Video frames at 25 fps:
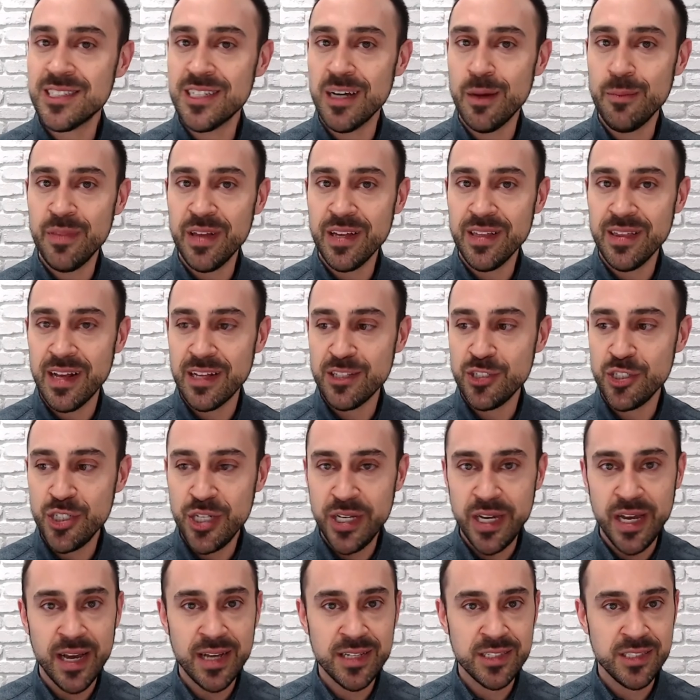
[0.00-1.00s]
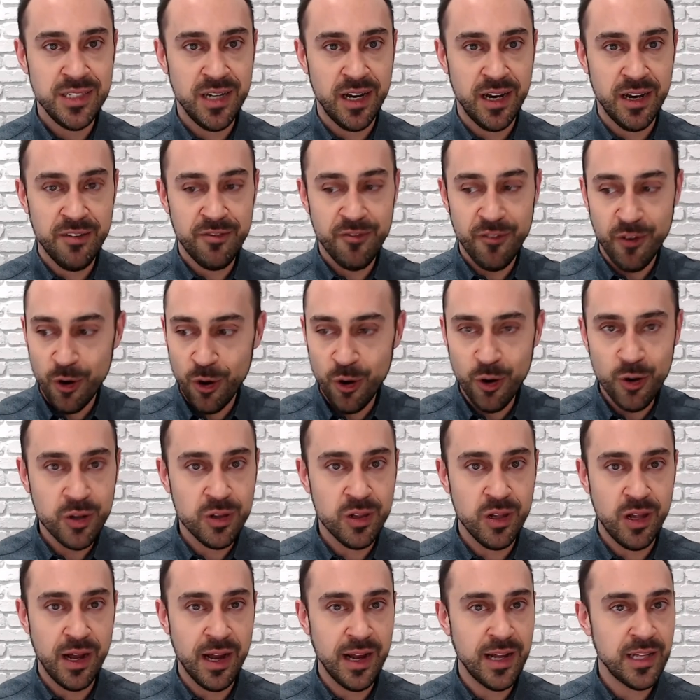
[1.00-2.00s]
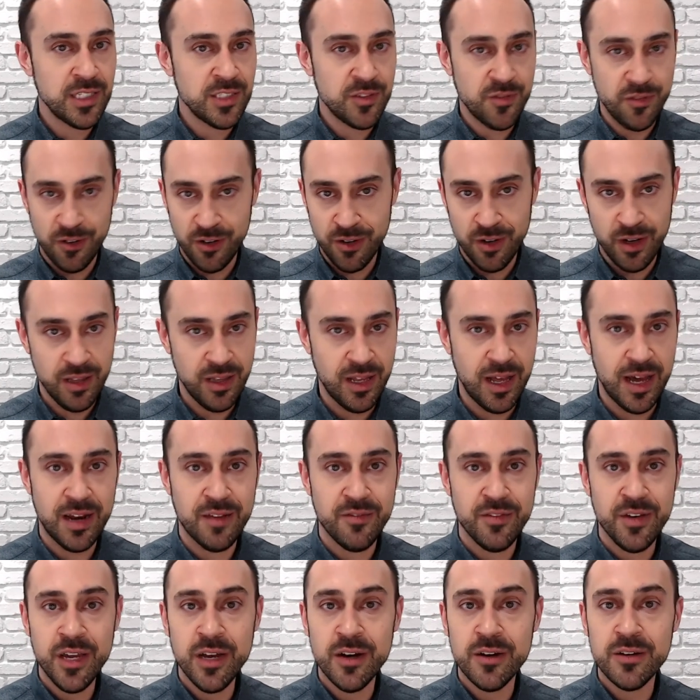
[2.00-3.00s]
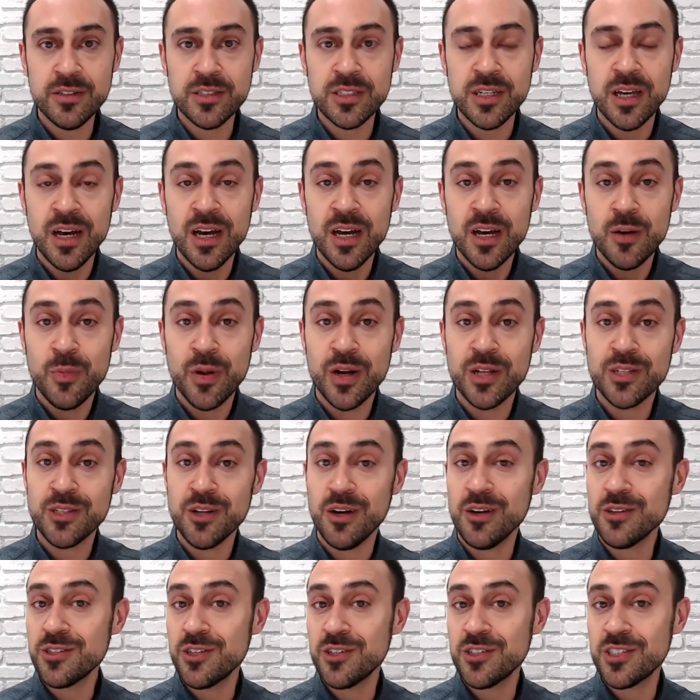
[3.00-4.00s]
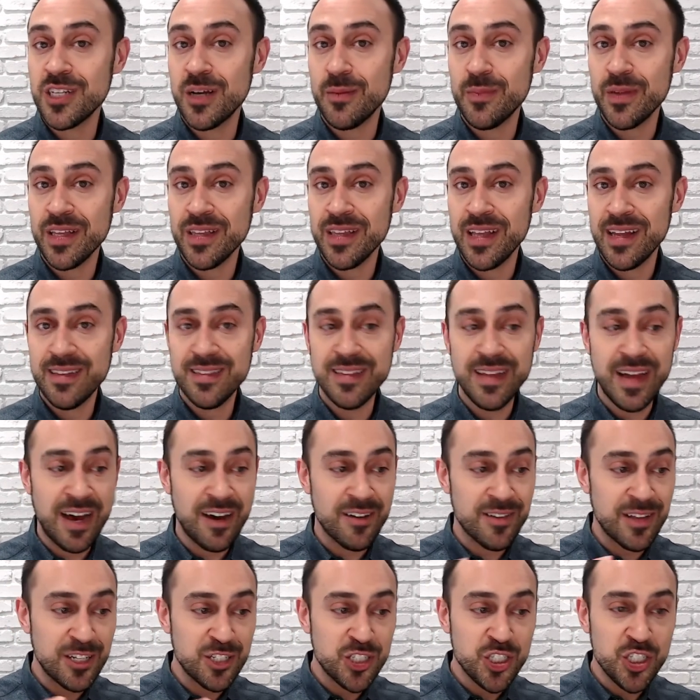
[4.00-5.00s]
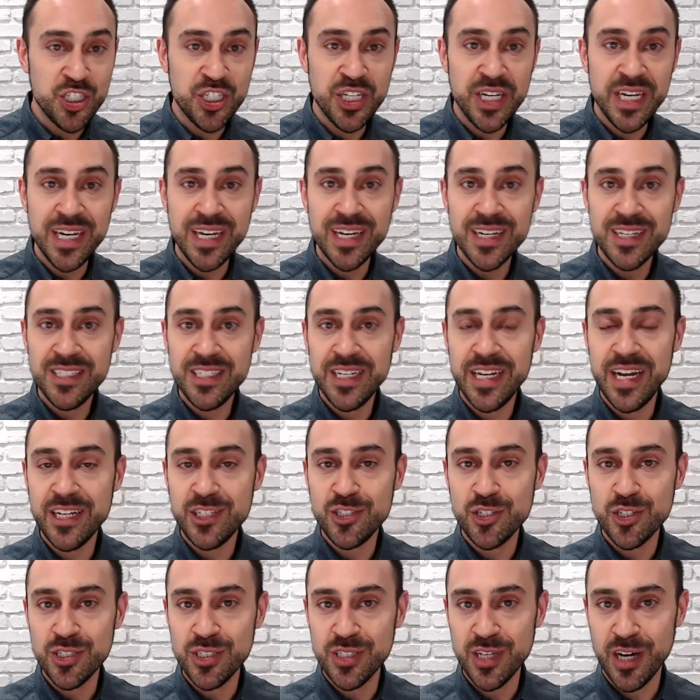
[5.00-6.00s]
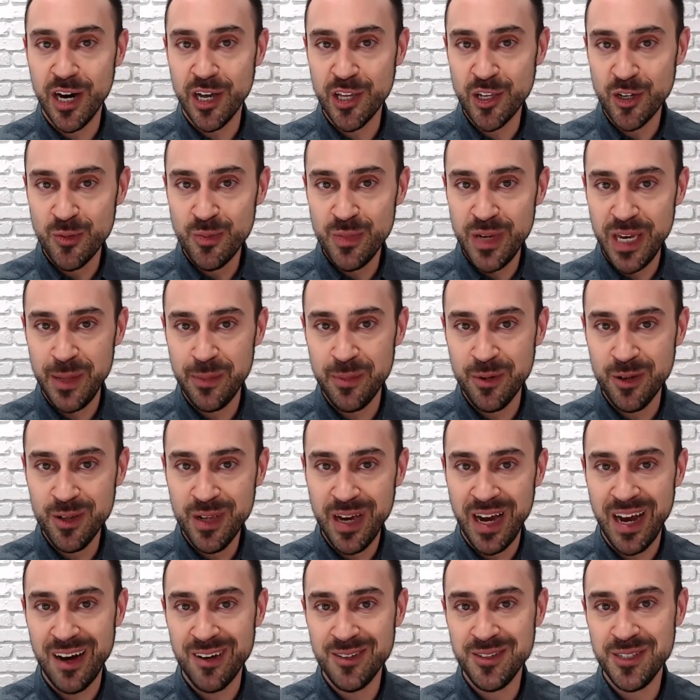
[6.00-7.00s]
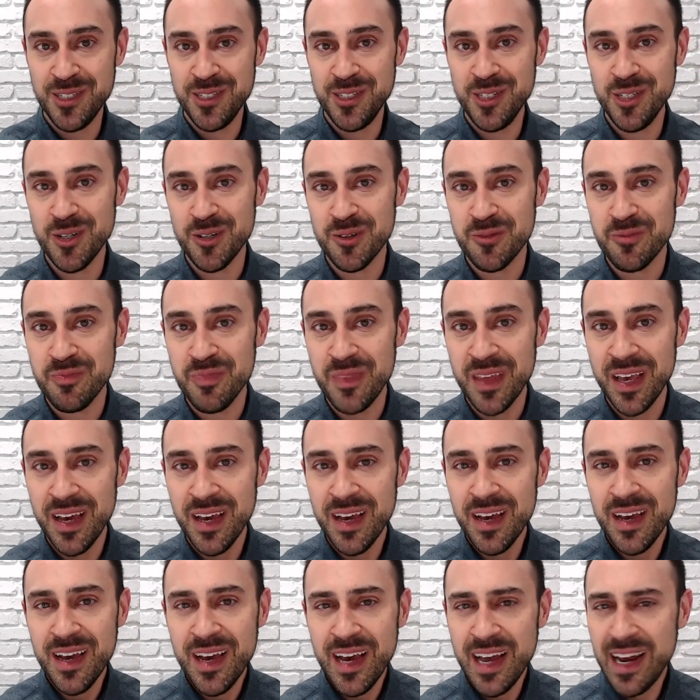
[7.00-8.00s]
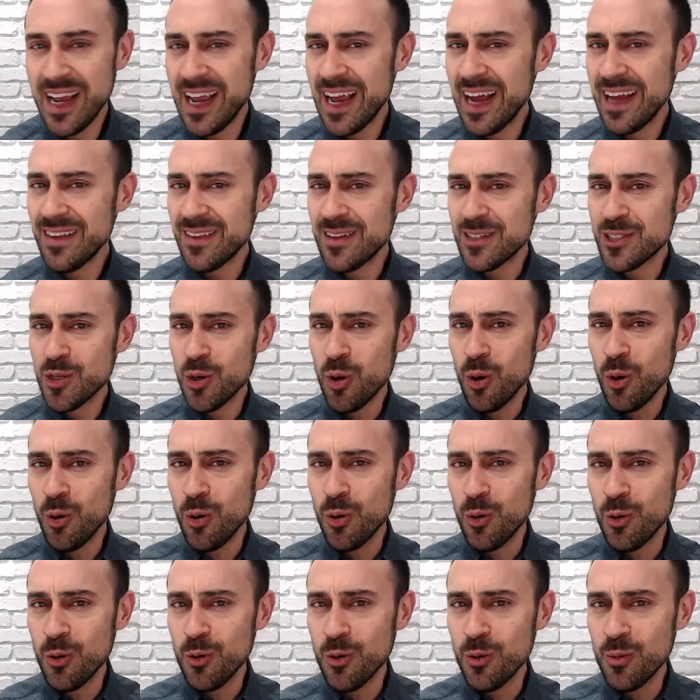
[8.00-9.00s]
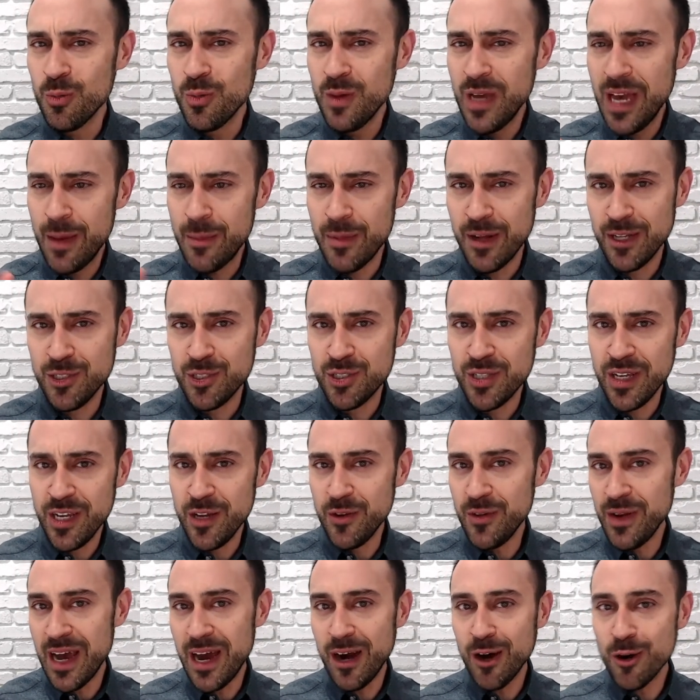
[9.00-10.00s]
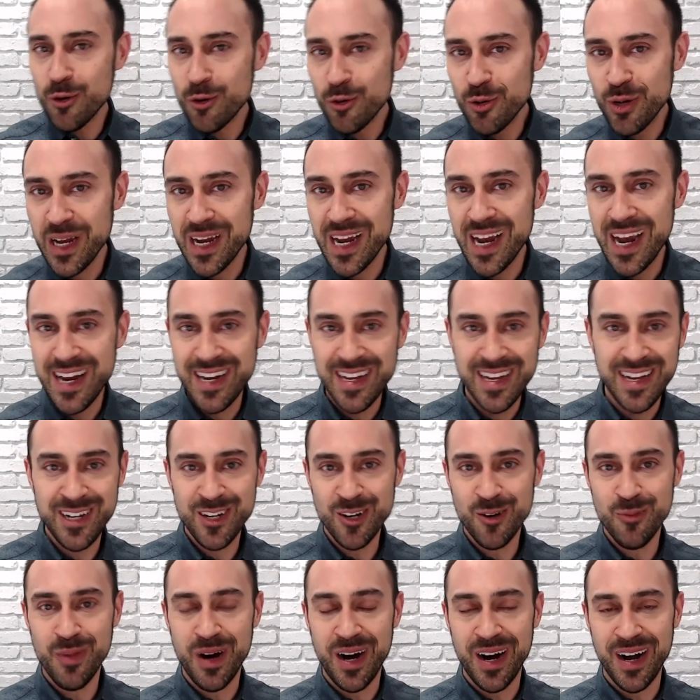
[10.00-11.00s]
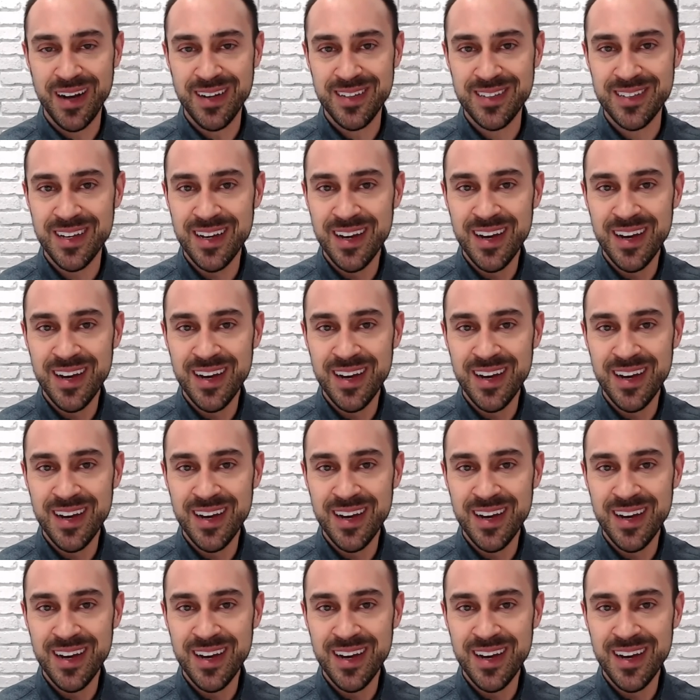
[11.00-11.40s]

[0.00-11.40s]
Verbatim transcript: something that she has done for her clients for a lot of years, but it's also something that now that she teaches other people how to do. And again, this whole image that you now create in your mind